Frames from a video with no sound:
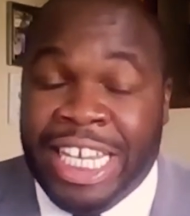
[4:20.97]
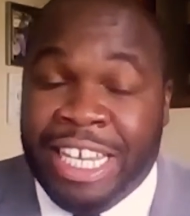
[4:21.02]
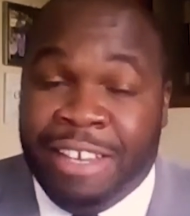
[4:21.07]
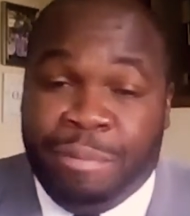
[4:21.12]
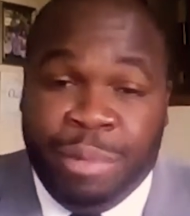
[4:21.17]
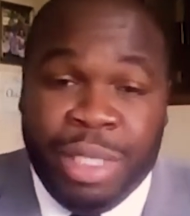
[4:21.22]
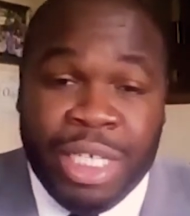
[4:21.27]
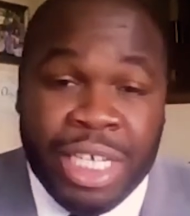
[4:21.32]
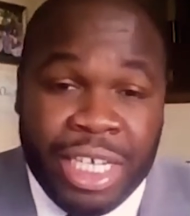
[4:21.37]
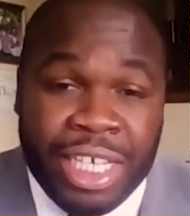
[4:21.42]

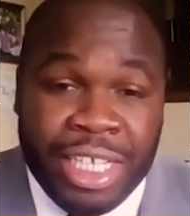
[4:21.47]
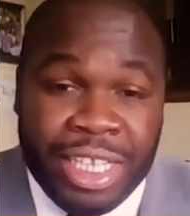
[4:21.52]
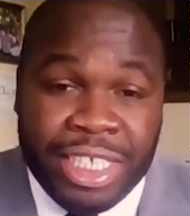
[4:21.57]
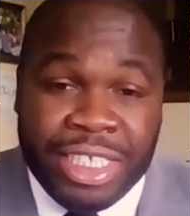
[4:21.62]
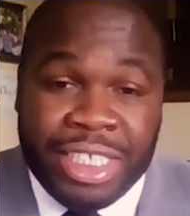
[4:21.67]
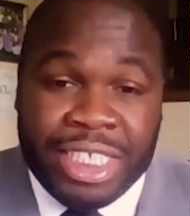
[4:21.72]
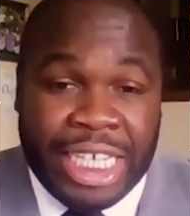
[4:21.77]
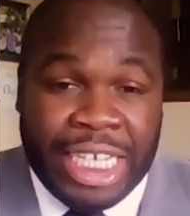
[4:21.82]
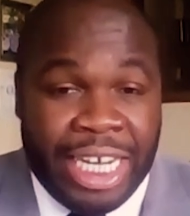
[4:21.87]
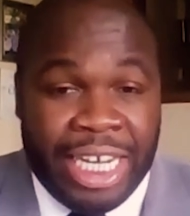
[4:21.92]
Give me
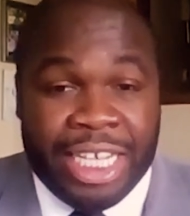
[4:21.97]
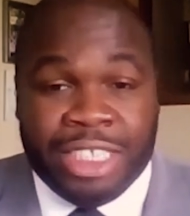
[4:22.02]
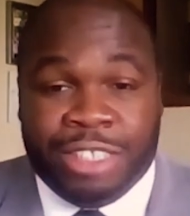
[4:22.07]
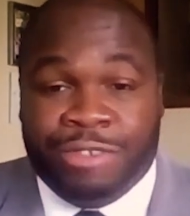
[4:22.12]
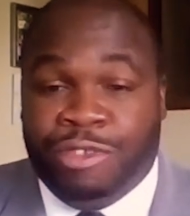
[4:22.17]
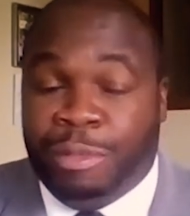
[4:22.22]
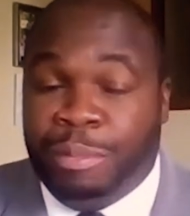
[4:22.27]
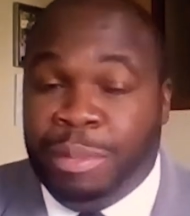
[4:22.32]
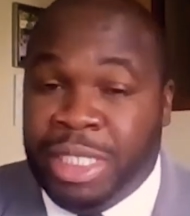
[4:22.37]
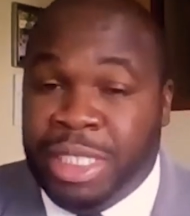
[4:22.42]
another
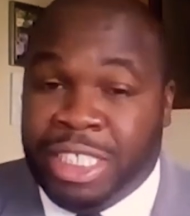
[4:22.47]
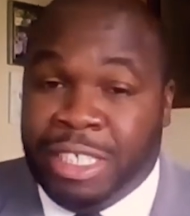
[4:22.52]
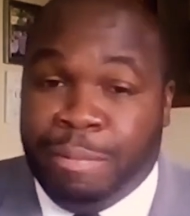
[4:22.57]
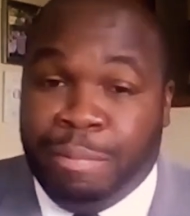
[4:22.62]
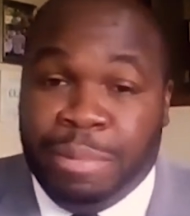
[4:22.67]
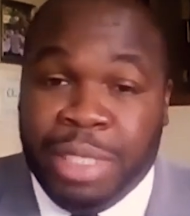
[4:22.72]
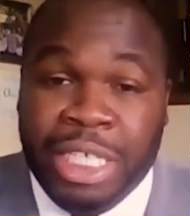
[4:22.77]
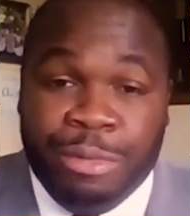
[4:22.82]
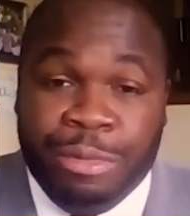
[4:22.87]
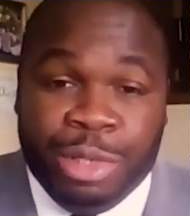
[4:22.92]
chance for me
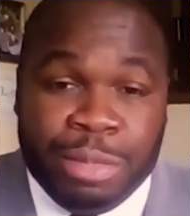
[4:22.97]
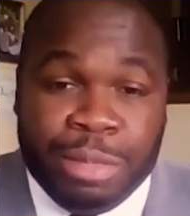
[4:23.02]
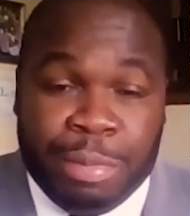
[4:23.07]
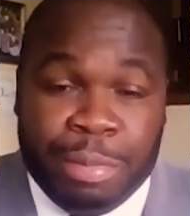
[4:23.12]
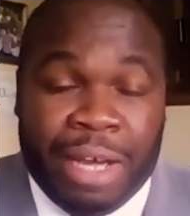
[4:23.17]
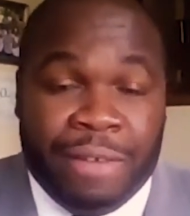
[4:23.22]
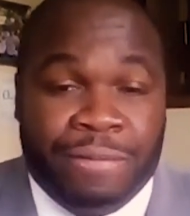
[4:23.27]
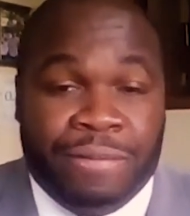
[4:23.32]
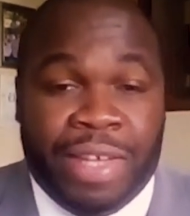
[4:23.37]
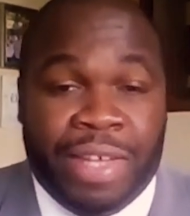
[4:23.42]
to be
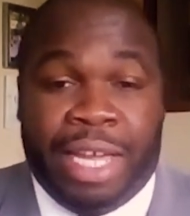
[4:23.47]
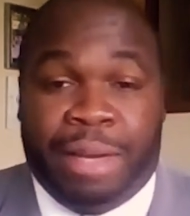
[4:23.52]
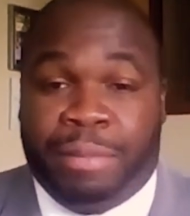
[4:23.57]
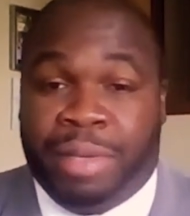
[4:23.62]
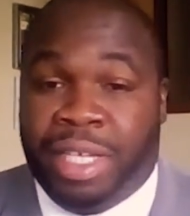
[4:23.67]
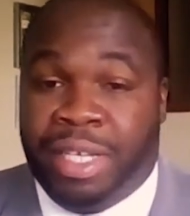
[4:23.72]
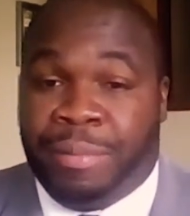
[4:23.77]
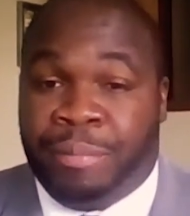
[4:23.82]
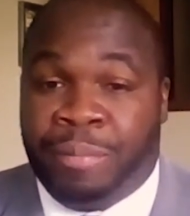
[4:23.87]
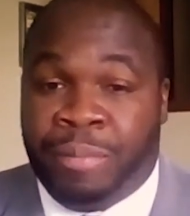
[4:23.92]
with my
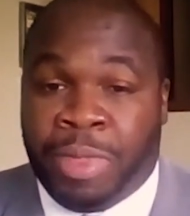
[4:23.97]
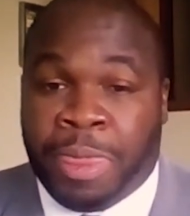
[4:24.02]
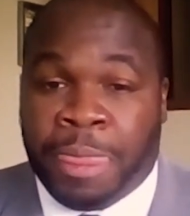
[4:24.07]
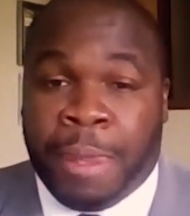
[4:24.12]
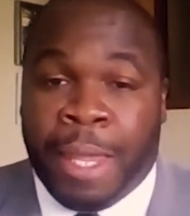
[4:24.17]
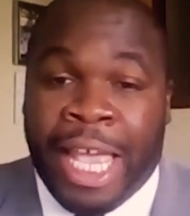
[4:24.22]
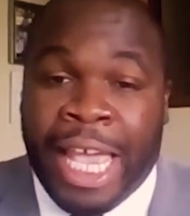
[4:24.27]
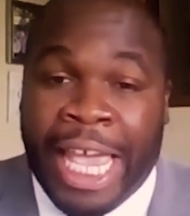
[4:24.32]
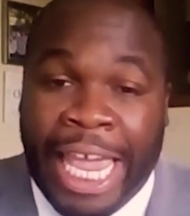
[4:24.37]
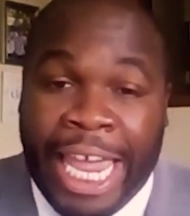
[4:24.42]
family.
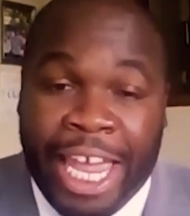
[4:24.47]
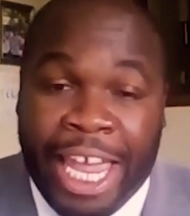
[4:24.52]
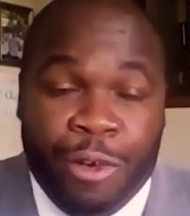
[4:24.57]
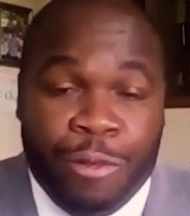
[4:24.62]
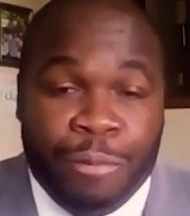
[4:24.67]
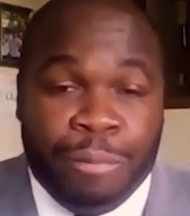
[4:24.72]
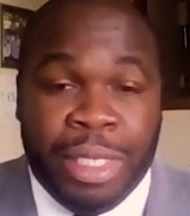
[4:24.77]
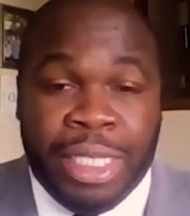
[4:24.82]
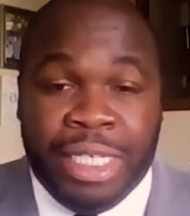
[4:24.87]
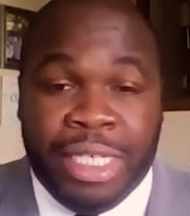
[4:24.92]

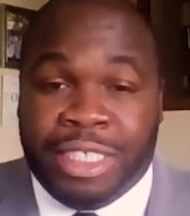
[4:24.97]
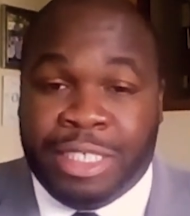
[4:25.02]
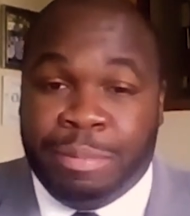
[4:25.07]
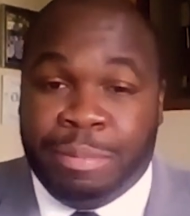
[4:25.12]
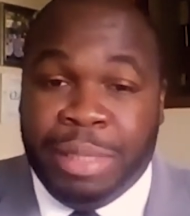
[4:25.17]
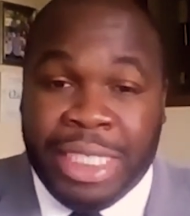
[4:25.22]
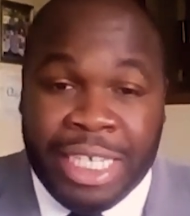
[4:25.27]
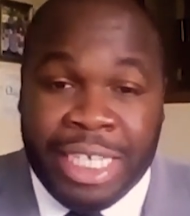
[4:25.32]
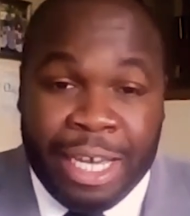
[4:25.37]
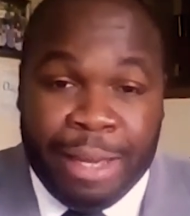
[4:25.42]
Help me
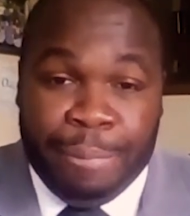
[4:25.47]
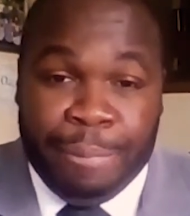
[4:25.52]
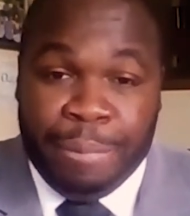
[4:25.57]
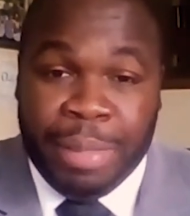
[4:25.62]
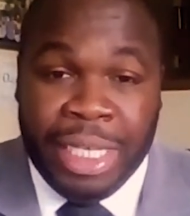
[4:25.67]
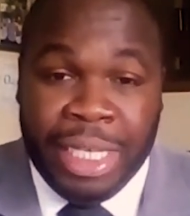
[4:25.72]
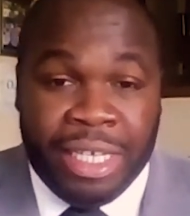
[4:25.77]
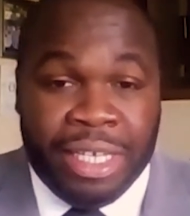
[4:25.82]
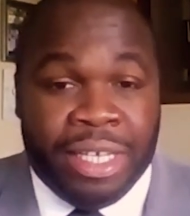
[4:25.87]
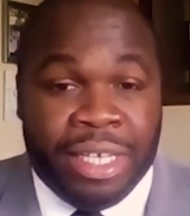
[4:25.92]
to
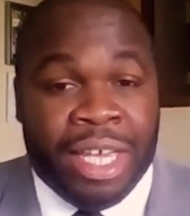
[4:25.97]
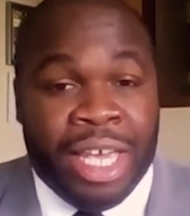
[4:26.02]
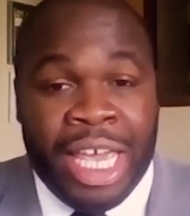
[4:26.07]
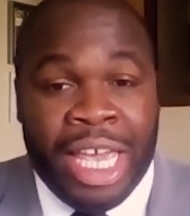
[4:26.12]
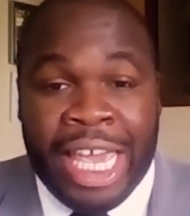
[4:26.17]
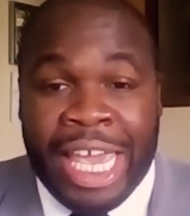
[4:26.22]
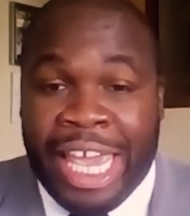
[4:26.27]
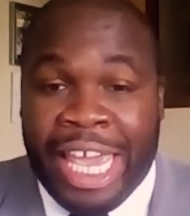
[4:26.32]
become me.